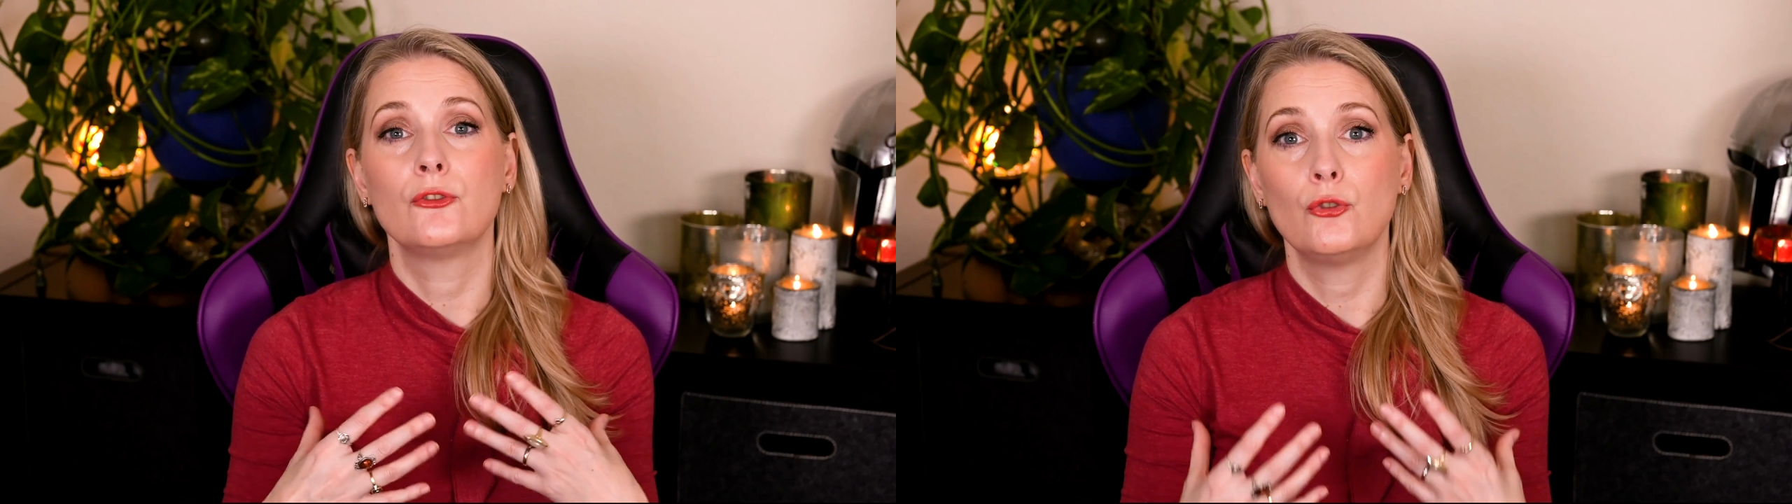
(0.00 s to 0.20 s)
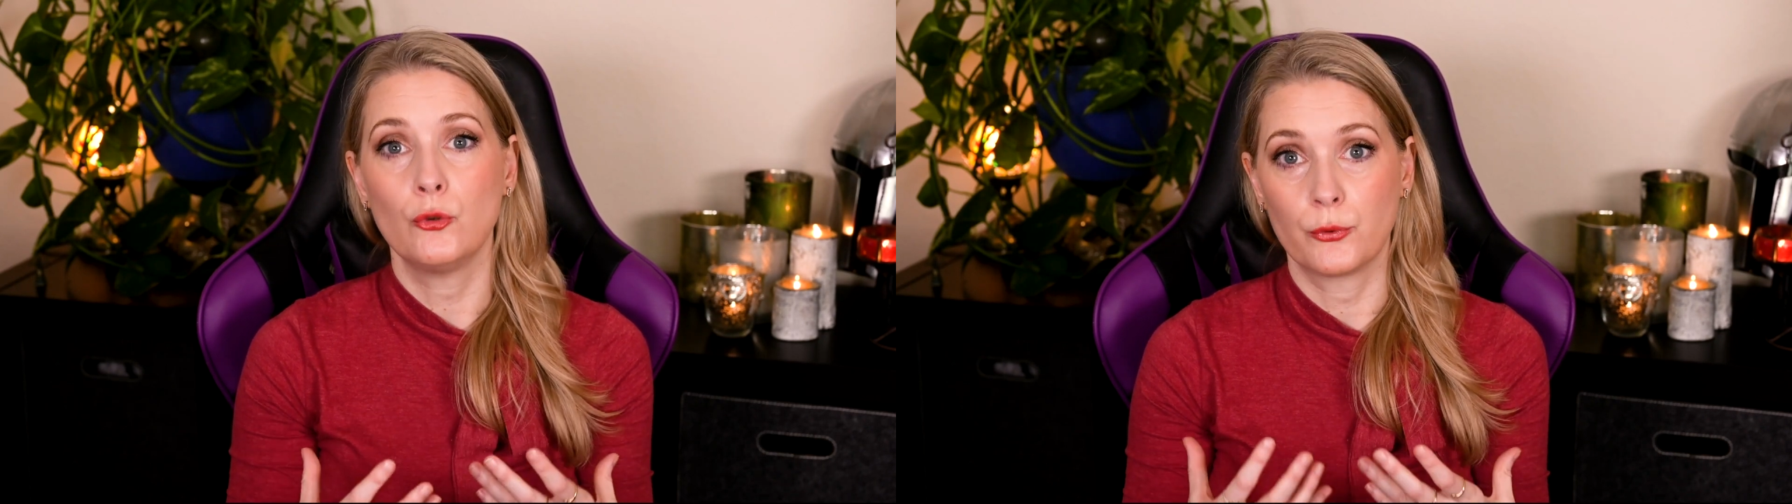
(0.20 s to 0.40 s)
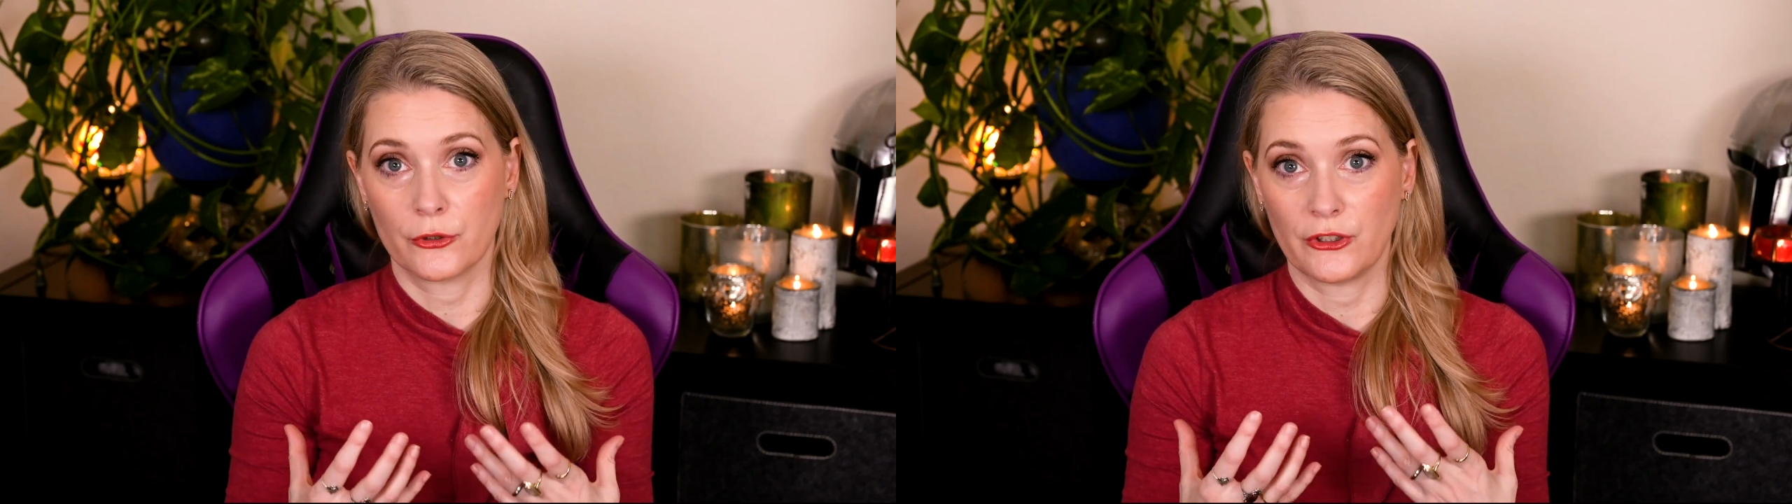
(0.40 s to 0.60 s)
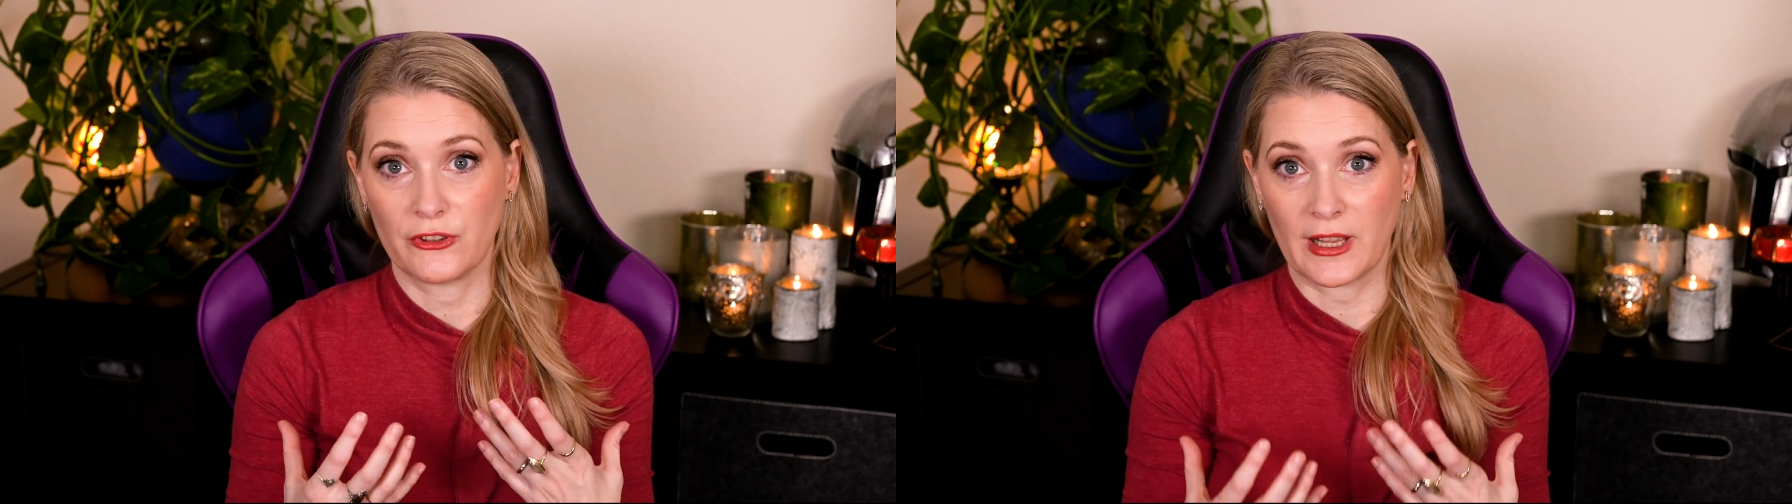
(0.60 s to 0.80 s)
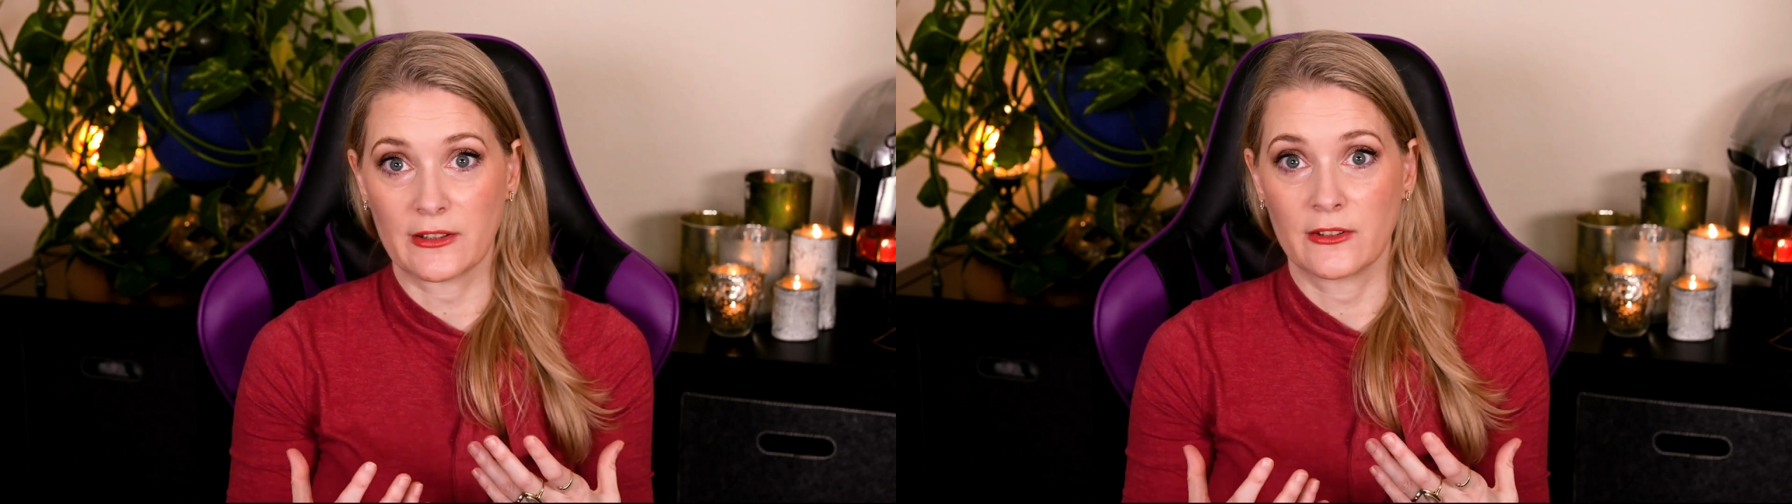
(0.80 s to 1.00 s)
do produce
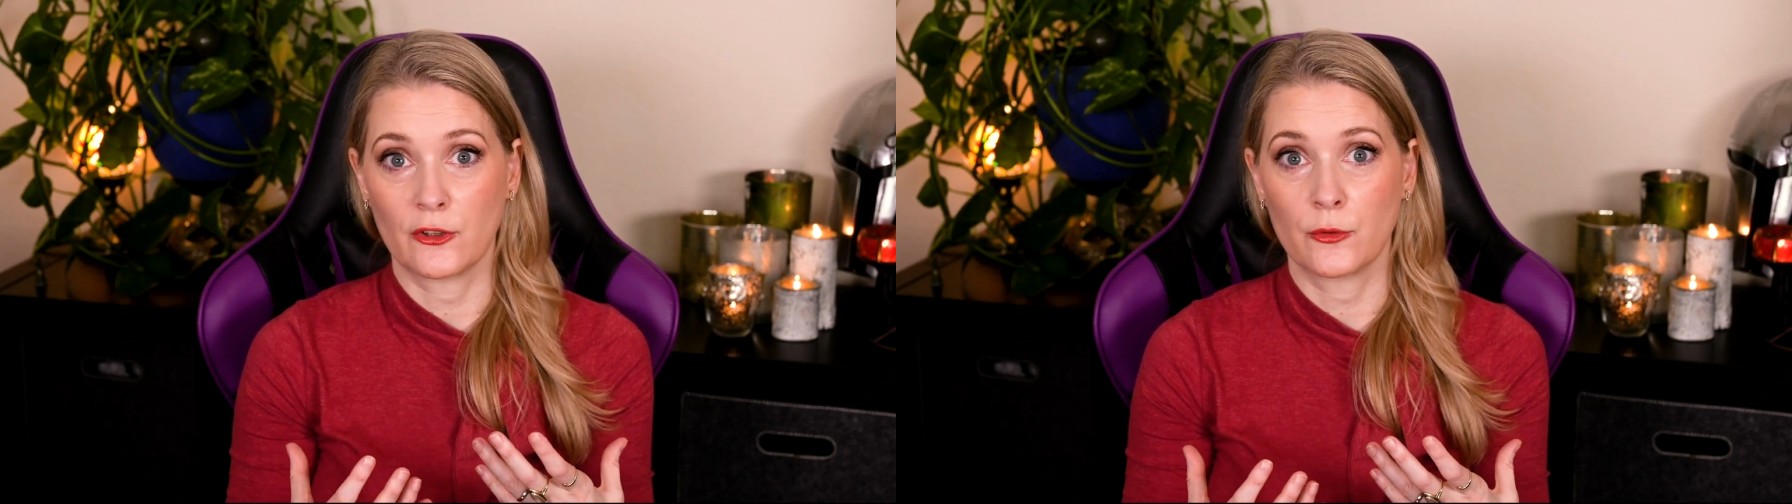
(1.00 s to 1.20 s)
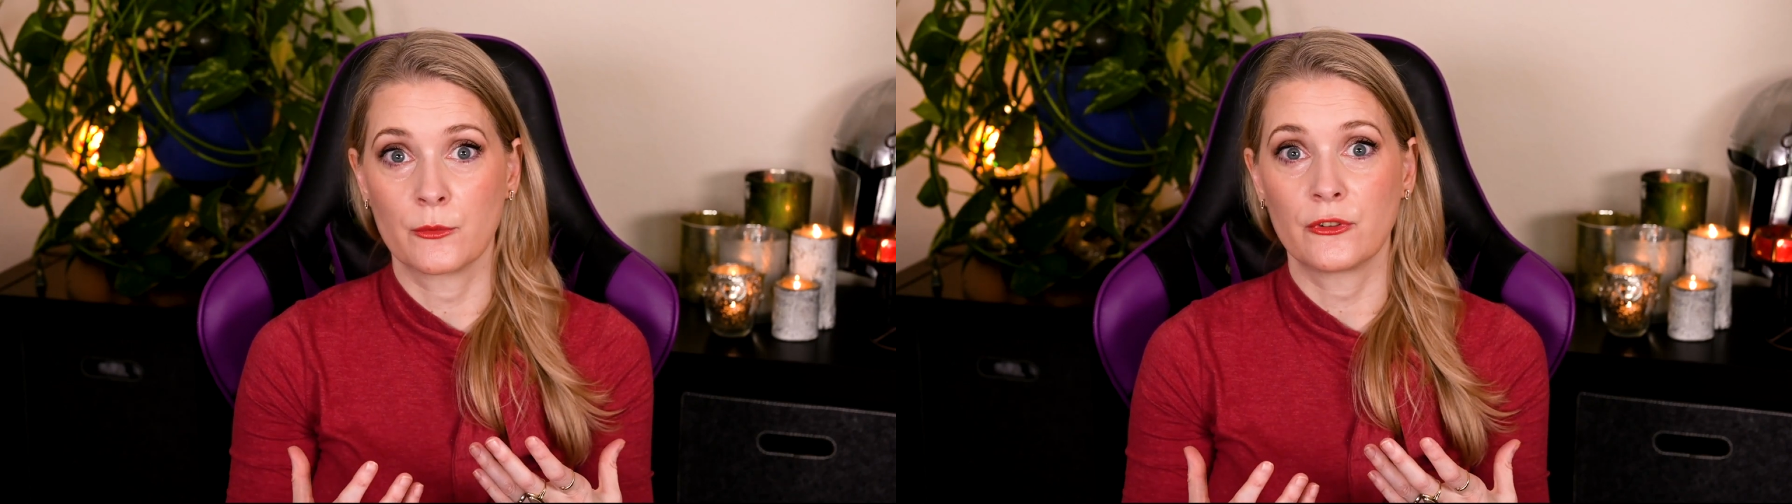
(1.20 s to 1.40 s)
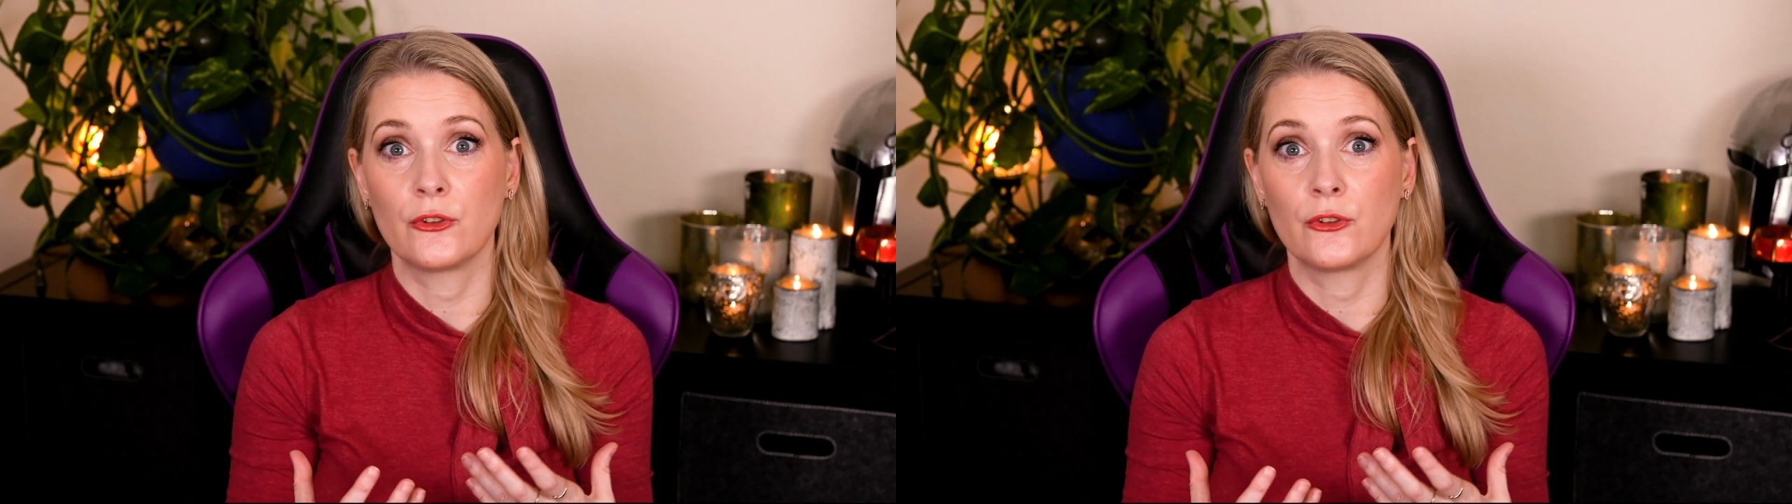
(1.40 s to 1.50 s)
exosomes,